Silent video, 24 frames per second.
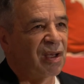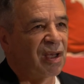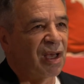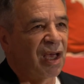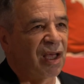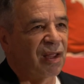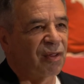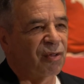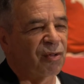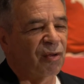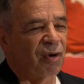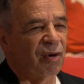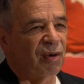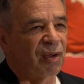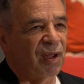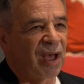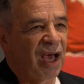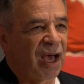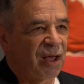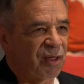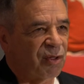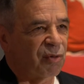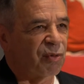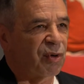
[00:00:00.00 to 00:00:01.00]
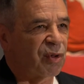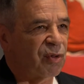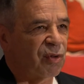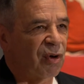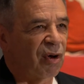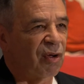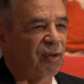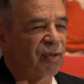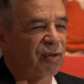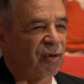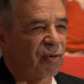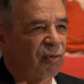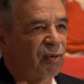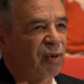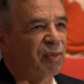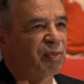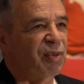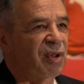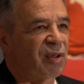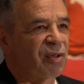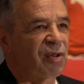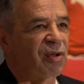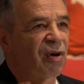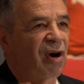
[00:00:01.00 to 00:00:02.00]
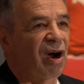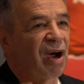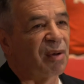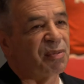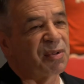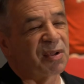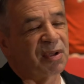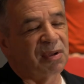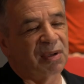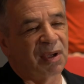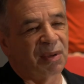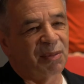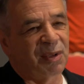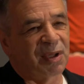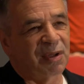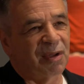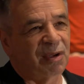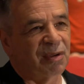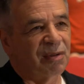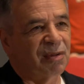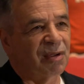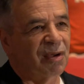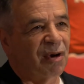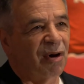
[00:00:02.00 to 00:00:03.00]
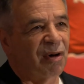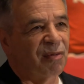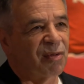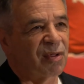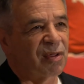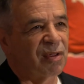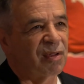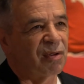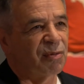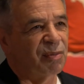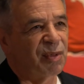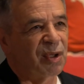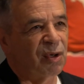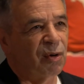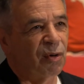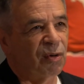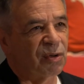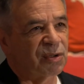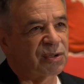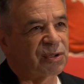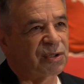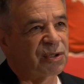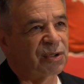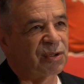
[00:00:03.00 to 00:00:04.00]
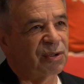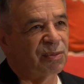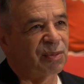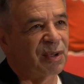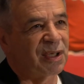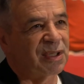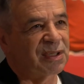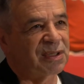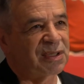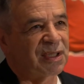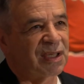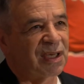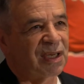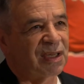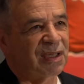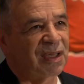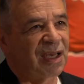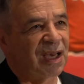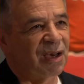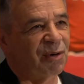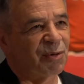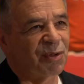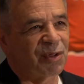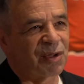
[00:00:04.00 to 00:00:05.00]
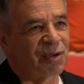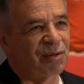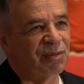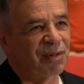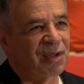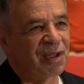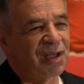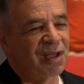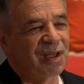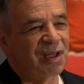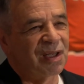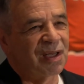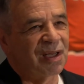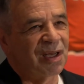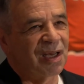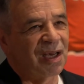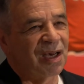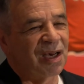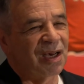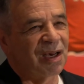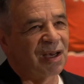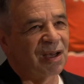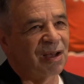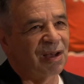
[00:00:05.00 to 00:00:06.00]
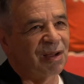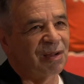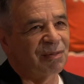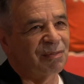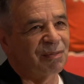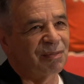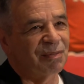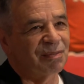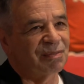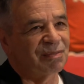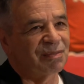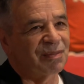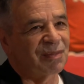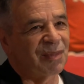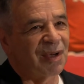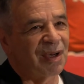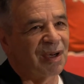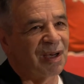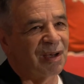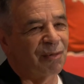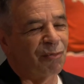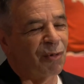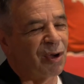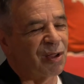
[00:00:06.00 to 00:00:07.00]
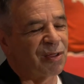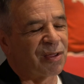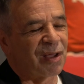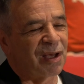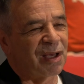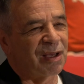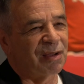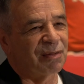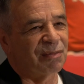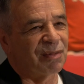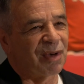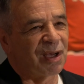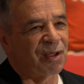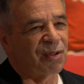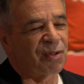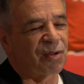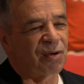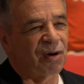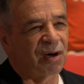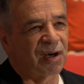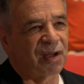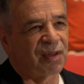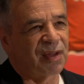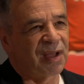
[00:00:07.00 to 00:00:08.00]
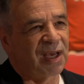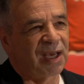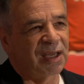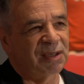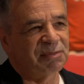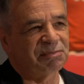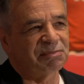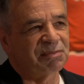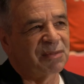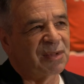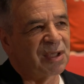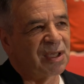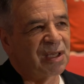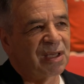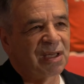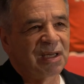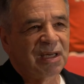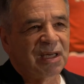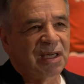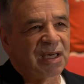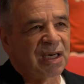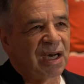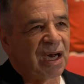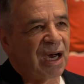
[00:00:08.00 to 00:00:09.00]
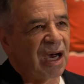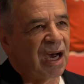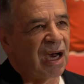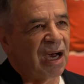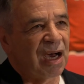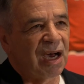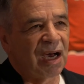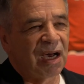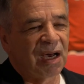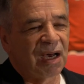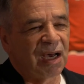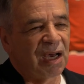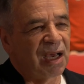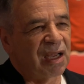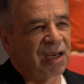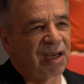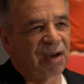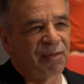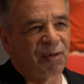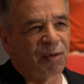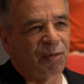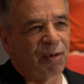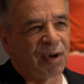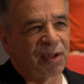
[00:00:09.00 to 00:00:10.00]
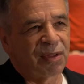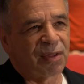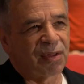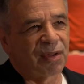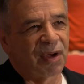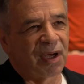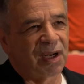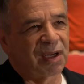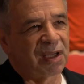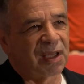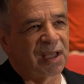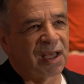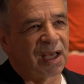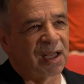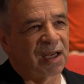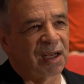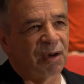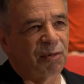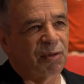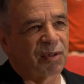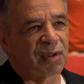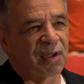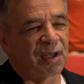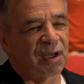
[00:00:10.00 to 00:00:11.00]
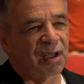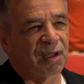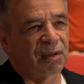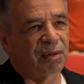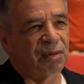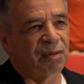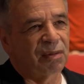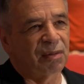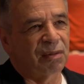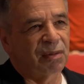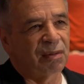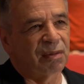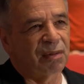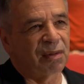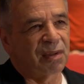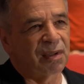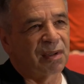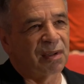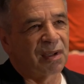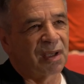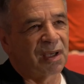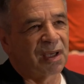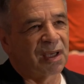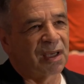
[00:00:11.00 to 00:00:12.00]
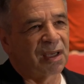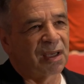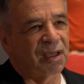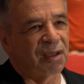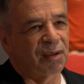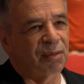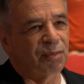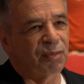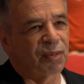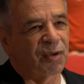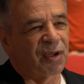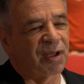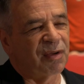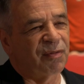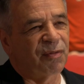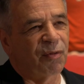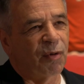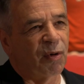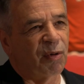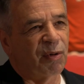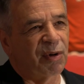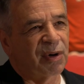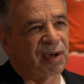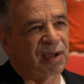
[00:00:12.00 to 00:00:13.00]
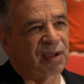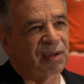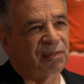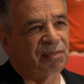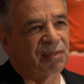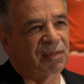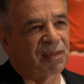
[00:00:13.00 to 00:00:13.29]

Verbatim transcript: And so as a result, there would be stops. And I mean, obviously there would be goals too. But uh, yeah, it was, uh, once I, I started that, I never once thought again I was going to uh, play forward.